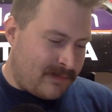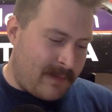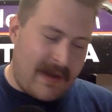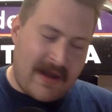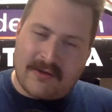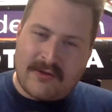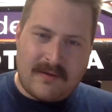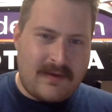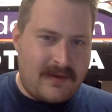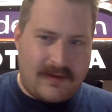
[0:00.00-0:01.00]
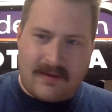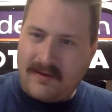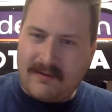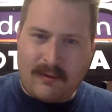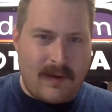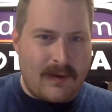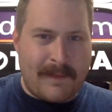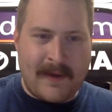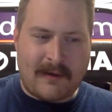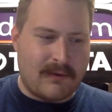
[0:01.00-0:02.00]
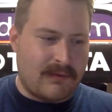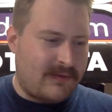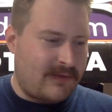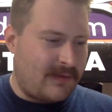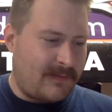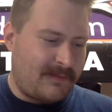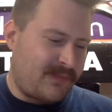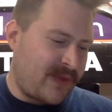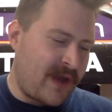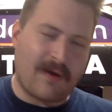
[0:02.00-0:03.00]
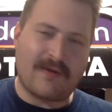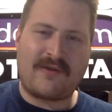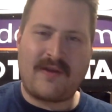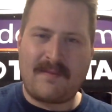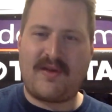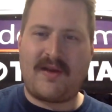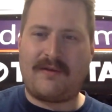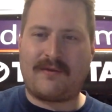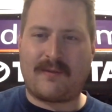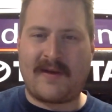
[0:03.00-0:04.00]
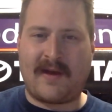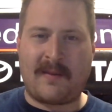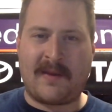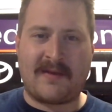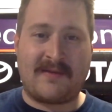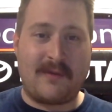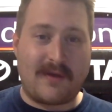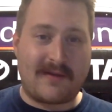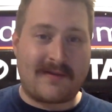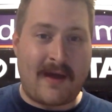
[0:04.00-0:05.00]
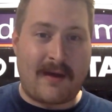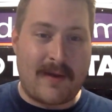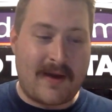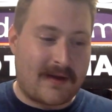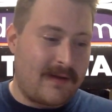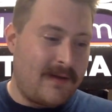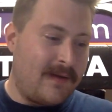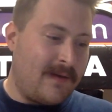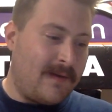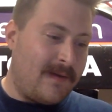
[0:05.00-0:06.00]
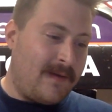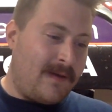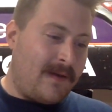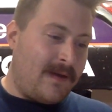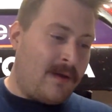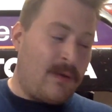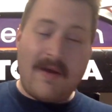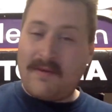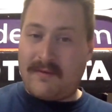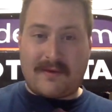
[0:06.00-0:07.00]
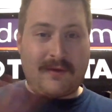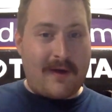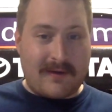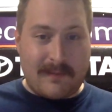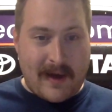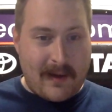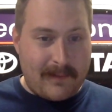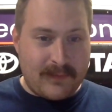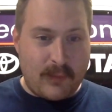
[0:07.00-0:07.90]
But man, these Toyota pit crews, they are something else right now, because you look at Tyler Reddick, who we haven't even talked about.